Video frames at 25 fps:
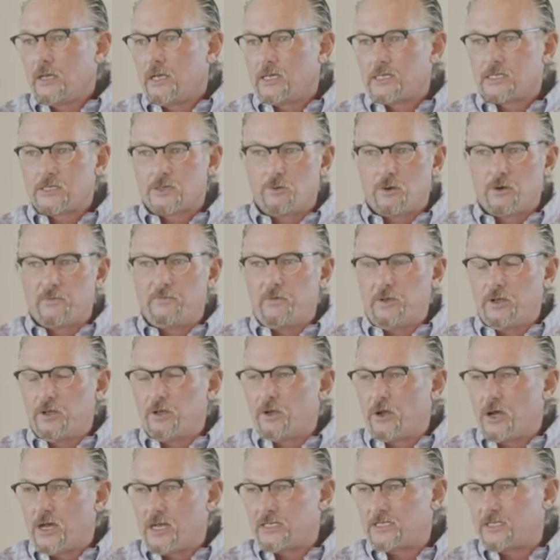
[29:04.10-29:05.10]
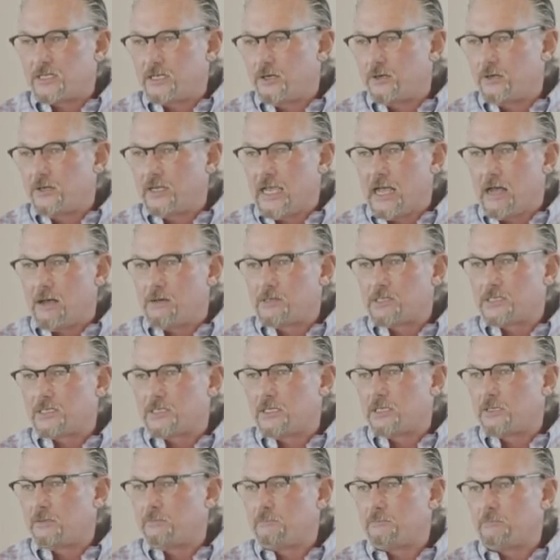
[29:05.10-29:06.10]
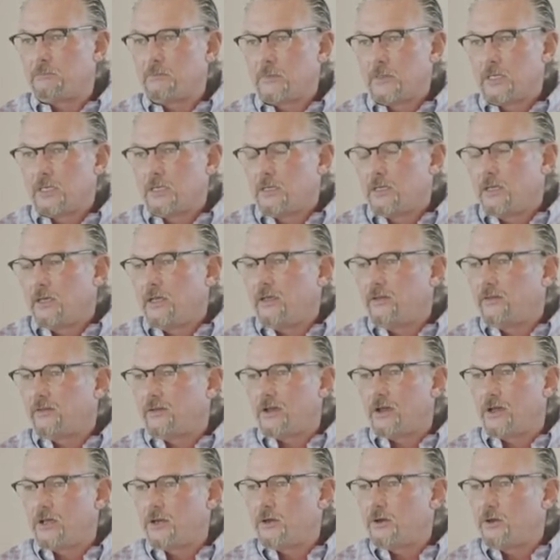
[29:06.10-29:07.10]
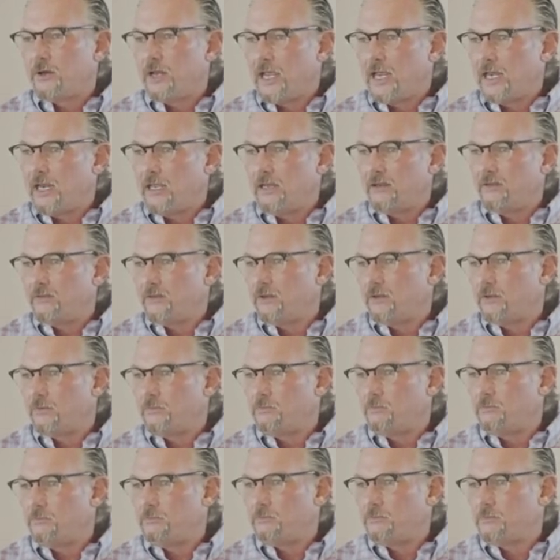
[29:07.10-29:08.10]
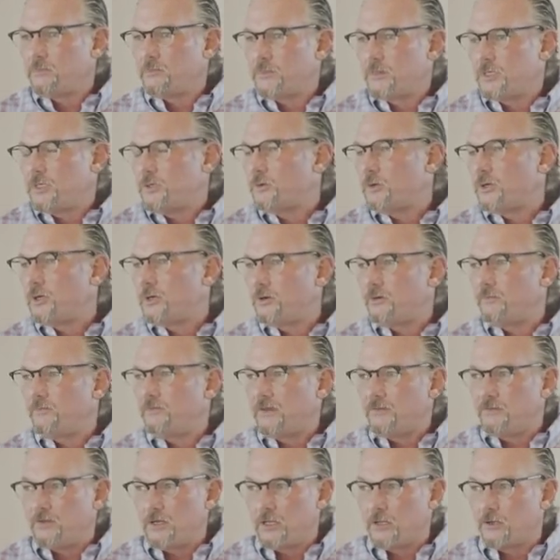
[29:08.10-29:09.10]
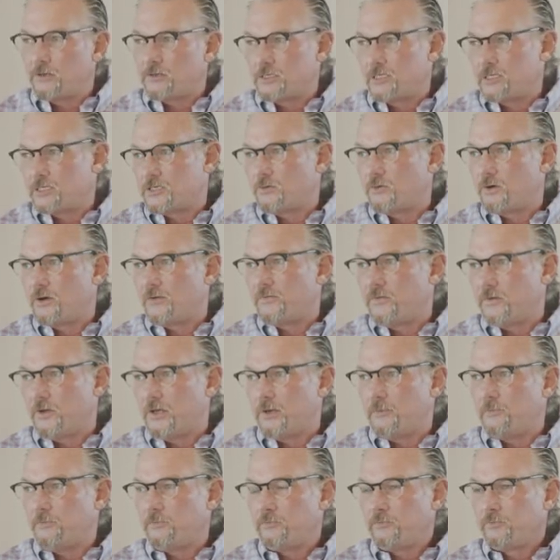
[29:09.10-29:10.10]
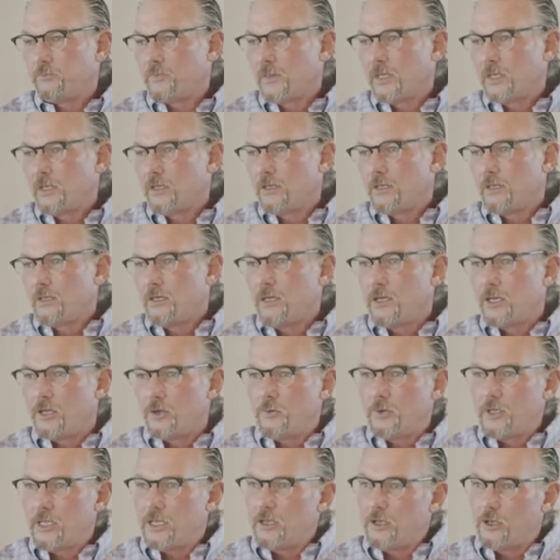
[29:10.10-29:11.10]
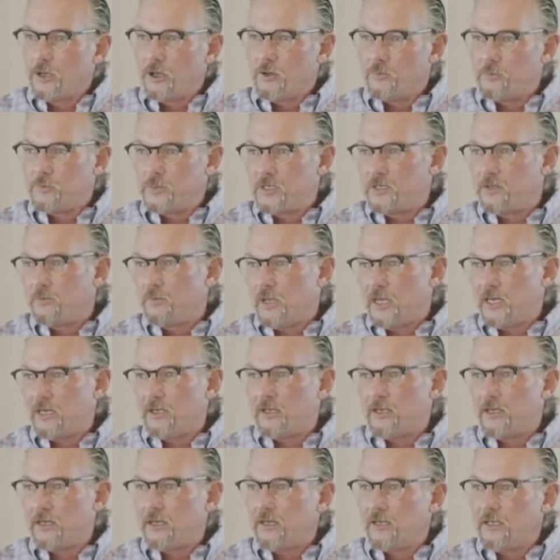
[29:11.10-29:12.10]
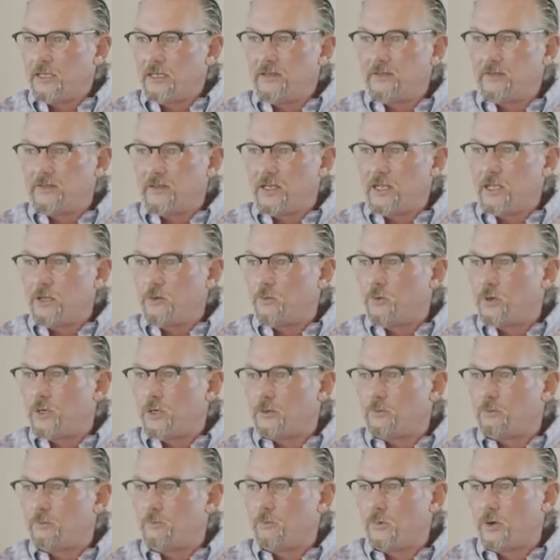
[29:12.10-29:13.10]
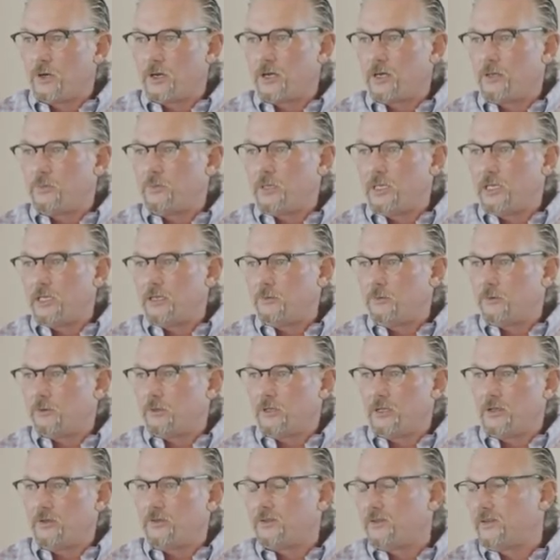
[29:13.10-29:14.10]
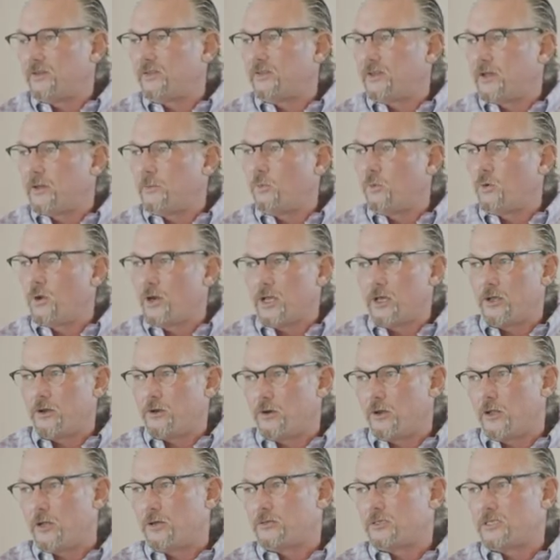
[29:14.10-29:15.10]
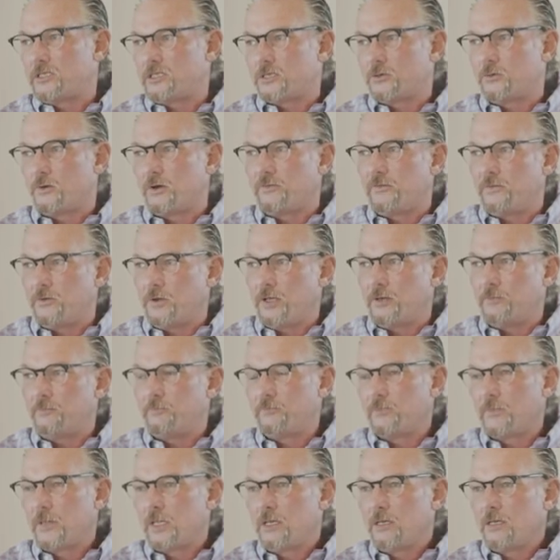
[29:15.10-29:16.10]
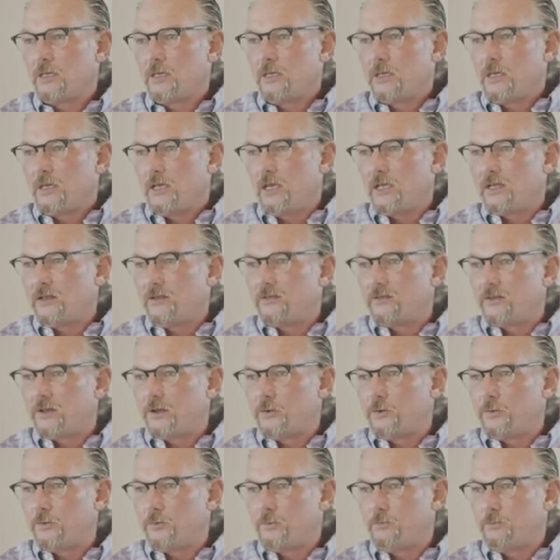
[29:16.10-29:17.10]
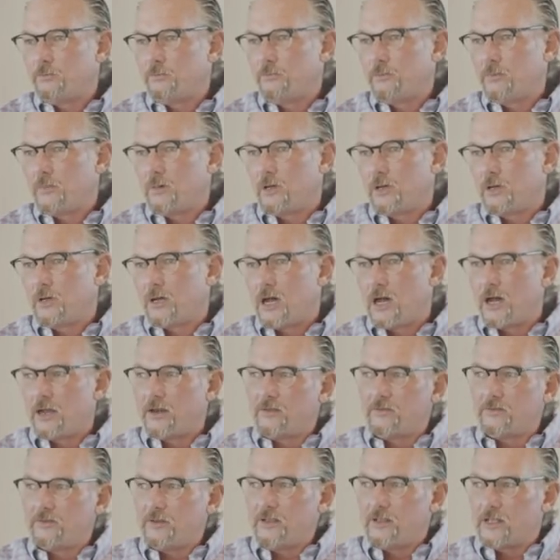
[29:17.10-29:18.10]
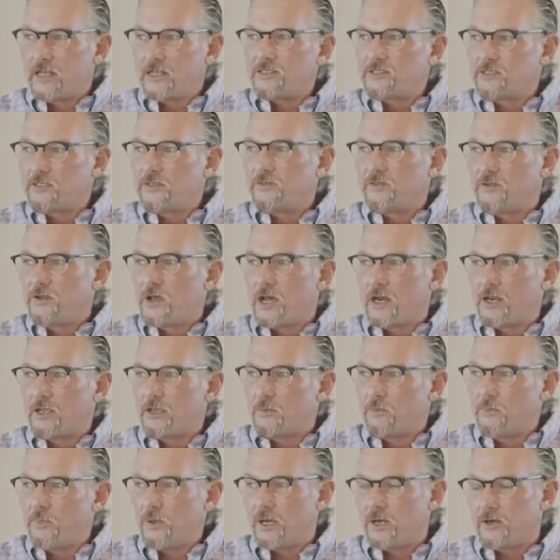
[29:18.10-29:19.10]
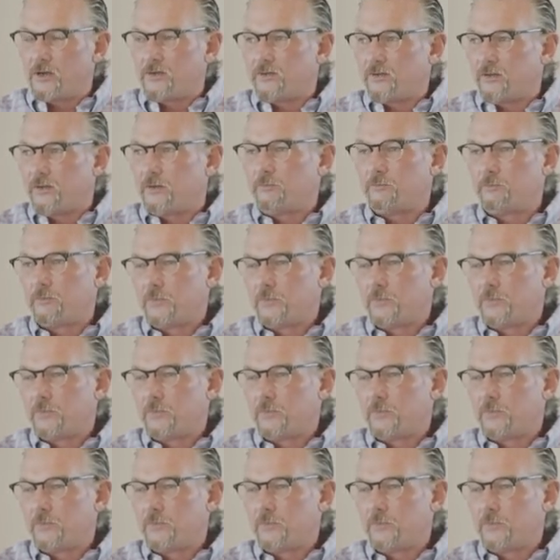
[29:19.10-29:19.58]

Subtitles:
square foot cost here in Galveston is $180 to $250 a square foot. You know, we can go up to the mainland in League City where we're going to be close to sub $100 a square foot. And so, honestly, that's just not a comparison.